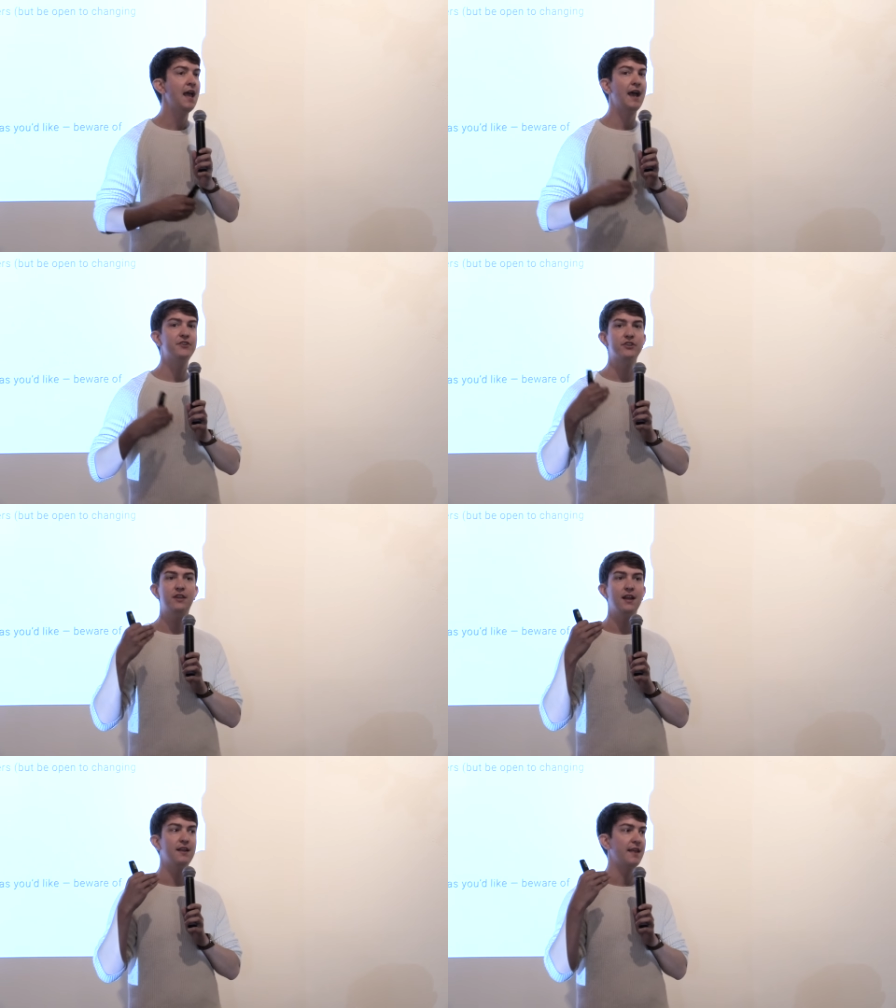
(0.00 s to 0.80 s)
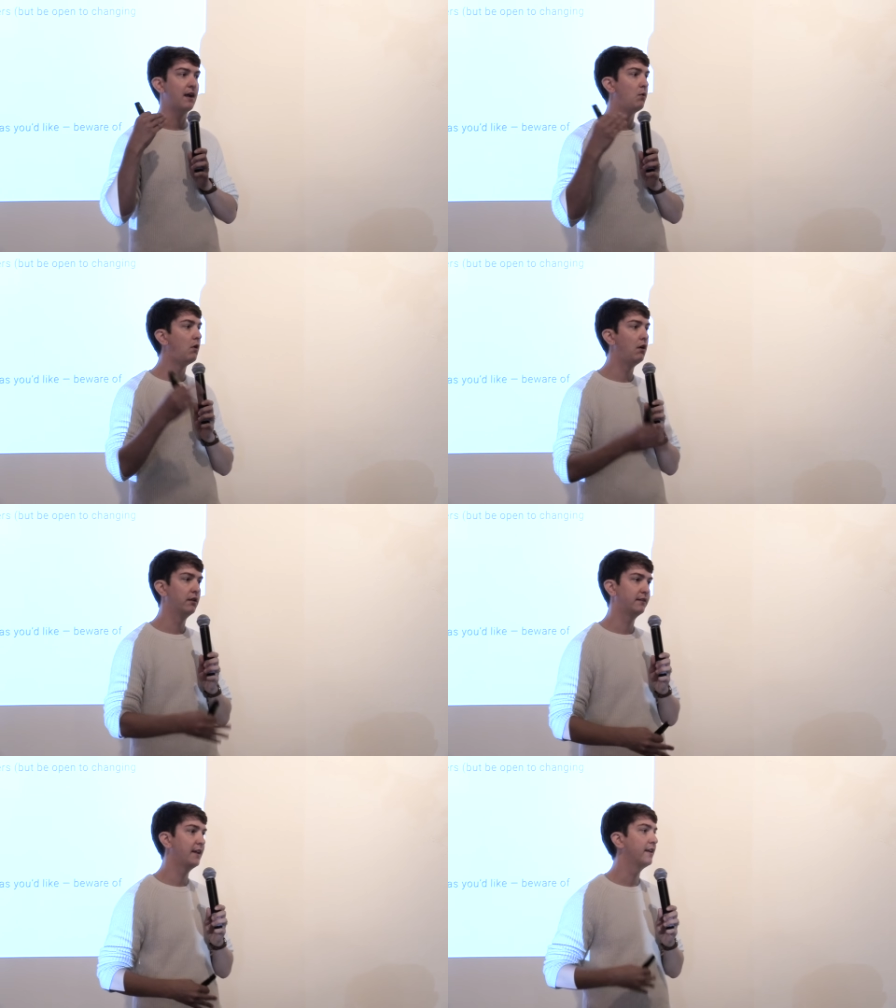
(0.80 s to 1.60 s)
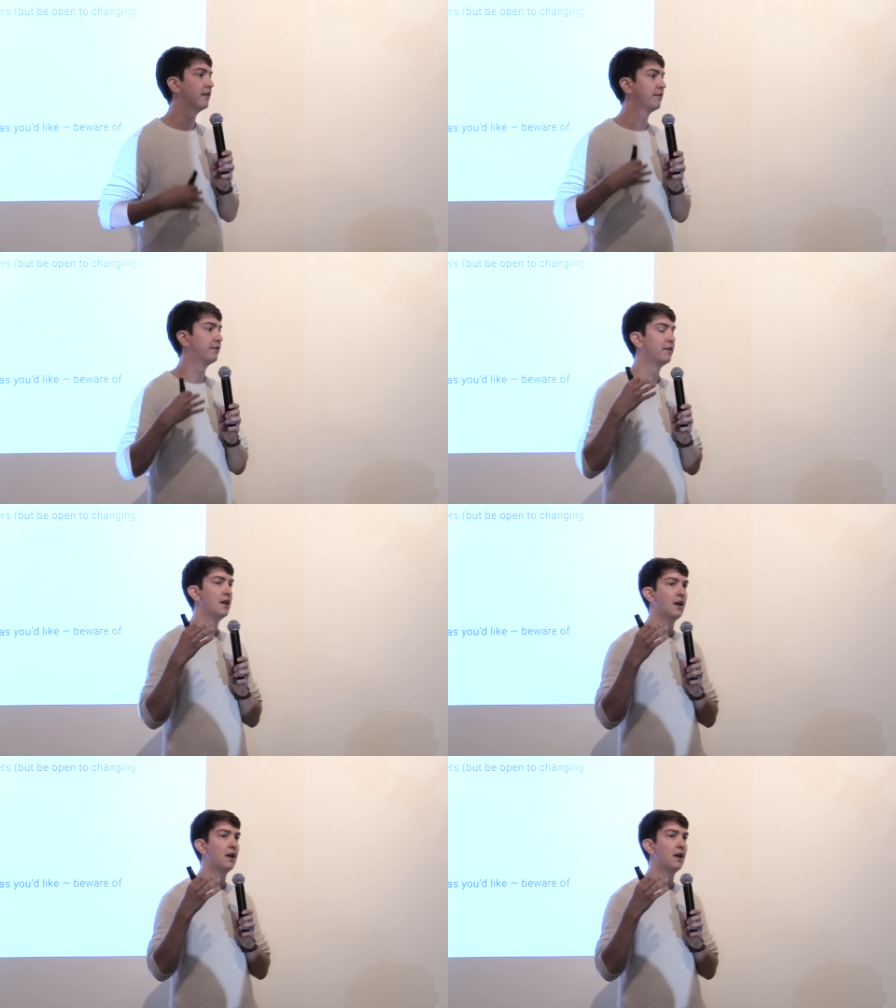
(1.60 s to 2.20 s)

and just getting that qualitative